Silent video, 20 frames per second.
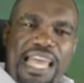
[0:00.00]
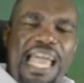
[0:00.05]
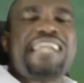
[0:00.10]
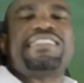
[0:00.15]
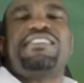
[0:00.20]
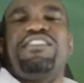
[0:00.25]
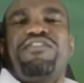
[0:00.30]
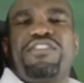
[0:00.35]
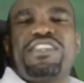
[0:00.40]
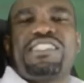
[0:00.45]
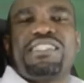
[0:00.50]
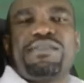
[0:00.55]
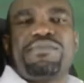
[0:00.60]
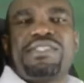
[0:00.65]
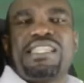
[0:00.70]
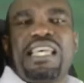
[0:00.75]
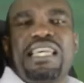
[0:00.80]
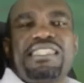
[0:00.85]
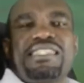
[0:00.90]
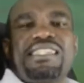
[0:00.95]

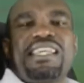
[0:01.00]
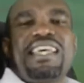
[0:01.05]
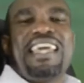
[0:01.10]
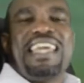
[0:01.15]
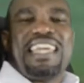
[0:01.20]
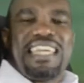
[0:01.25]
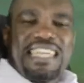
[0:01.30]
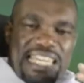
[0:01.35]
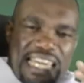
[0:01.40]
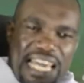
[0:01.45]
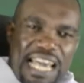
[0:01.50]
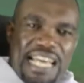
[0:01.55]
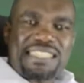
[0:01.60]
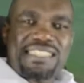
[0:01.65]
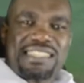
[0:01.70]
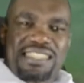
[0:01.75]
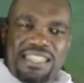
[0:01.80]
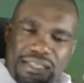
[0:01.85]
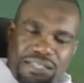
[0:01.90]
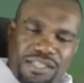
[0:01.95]
Activism says,
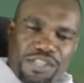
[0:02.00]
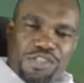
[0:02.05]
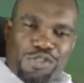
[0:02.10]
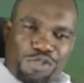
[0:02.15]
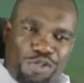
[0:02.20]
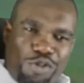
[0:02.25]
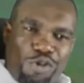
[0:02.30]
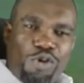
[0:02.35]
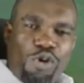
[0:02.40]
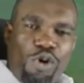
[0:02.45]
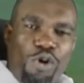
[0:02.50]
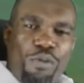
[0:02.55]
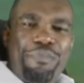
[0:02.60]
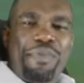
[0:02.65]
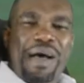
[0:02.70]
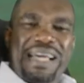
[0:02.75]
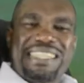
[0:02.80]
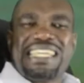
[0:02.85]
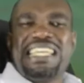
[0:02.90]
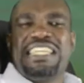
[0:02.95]
yes, this is the law,
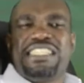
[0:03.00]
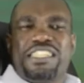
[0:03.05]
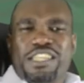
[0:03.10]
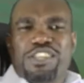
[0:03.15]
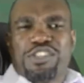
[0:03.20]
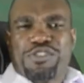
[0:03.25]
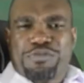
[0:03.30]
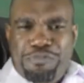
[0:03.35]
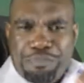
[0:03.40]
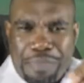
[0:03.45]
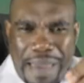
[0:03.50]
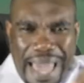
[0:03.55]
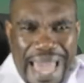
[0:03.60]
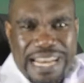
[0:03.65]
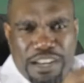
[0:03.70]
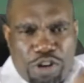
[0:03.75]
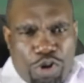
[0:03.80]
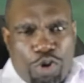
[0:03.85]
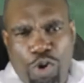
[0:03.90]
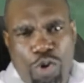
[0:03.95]
but it is
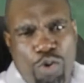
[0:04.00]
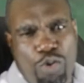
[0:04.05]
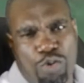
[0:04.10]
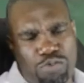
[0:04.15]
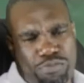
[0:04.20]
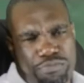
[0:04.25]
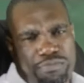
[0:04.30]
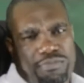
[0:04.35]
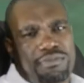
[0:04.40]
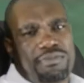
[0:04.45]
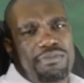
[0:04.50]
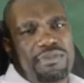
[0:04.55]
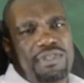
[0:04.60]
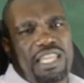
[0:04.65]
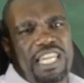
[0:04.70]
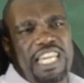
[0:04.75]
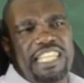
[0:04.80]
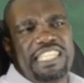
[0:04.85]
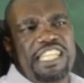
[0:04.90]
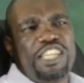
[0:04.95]
bad law.
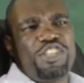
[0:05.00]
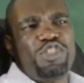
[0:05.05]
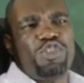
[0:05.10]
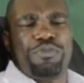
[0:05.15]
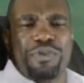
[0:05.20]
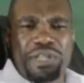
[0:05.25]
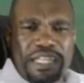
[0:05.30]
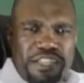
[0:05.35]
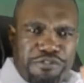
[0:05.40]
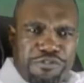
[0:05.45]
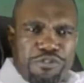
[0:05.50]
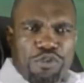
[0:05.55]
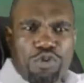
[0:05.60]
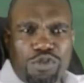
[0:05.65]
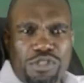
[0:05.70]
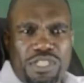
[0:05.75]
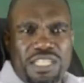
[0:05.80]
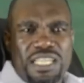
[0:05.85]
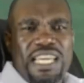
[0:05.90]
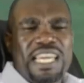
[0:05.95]
It needs to be
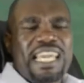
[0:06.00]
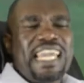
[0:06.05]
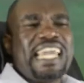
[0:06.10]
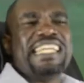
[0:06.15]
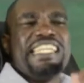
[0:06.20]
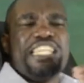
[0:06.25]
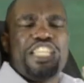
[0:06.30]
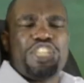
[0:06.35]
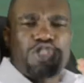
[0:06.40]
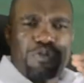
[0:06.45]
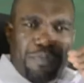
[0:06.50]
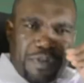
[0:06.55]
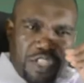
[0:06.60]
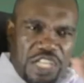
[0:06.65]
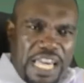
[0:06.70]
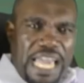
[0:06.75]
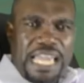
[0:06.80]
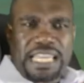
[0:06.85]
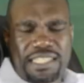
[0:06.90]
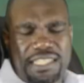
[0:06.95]
reviewed. It needs to be
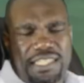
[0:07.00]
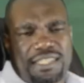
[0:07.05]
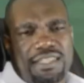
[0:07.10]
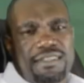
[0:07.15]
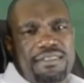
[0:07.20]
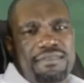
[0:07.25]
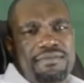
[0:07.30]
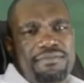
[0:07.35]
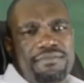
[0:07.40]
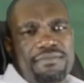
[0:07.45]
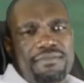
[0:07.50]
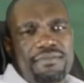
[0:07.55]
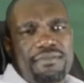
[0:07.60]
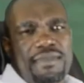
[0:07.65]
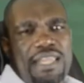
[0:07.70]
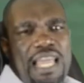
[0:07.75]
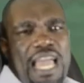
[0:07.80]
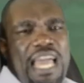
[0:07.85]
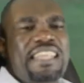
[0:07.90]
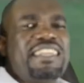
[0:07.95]
changed.
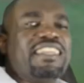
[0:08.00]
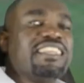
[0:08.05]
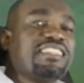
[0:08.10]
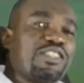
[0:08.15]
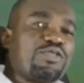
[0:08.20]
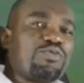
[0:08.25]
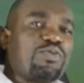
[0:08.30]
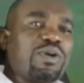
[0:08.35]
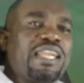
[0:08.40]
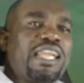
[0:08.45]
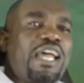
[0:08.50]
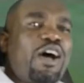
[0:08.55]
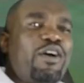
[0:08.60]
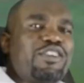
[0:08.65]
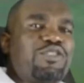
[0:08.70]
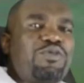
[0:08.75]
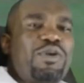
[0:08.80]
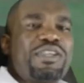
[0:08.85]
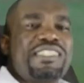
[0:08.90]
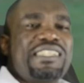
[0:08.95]
And this is where now
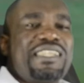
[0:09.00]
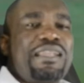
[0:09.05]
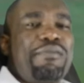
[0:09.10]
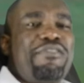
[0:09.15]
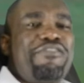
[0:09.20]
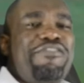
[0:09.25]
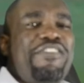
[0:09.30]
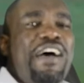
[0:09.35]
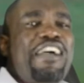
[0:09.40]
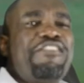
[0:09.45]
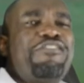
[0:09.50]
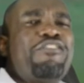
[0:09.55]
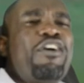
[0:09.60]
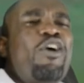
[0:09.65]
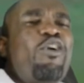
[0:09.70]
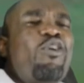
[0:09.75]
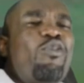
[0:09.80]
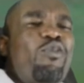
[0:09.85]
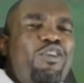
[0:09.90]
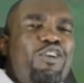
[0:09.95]
at question number
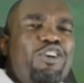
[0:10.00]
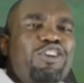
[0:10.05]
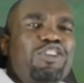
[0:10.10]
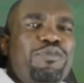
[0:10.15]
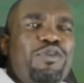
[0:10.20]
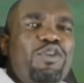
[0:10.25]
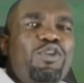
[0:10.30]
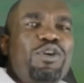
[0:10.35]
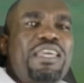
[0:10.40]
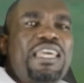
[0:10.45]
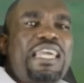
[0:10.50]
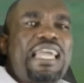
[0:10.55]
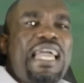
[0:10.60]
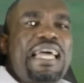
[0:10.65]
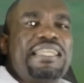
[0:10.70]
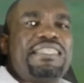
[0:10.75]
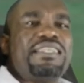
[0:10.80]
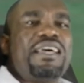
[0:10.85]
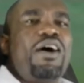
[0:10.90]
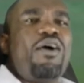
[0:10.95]
5, we're going to be looking
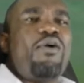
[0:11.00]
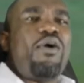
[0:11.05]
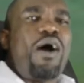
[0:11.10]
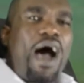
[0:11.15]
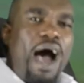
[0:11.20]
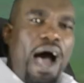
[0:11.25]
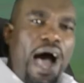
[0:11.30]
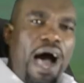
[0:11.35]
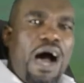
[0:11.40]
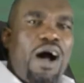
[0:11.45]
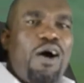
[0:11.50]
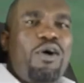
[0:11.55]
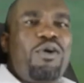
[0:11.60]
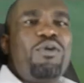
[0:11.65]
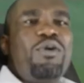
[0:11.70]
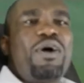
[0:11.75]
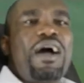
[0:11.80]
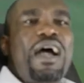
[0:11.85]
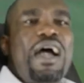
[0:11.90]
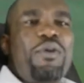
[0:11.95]
at
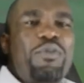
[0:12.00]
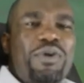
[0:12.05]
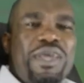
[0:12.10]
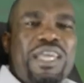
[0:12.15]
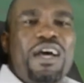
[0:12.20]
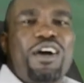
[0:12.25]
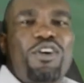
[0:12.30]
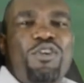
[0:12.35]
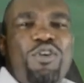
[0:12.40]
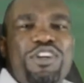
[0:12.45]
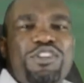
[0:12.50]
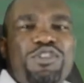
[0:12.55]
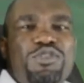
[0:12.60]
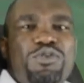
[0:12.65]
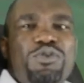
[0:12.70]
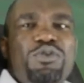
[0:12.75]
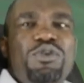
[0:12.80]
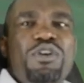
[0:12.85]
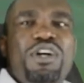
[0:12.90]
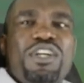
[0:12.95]
how we are going
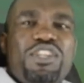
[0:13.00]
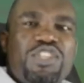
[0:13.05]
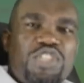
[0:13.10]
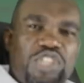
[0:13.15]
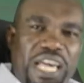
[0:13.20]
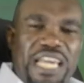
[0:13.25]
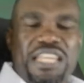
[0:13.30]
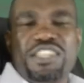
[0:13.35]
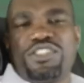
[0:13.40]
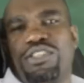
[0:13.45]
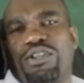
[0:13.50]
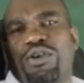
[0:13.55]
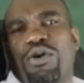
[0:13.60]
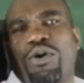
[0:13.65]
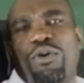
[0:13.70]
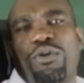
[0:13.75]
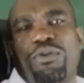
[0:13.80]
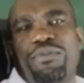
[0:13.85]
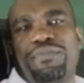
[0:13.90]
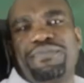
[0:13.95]
to change the
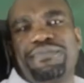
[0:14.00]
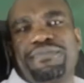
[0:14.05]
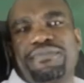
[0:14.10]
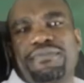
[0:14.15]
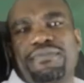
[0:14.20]
law.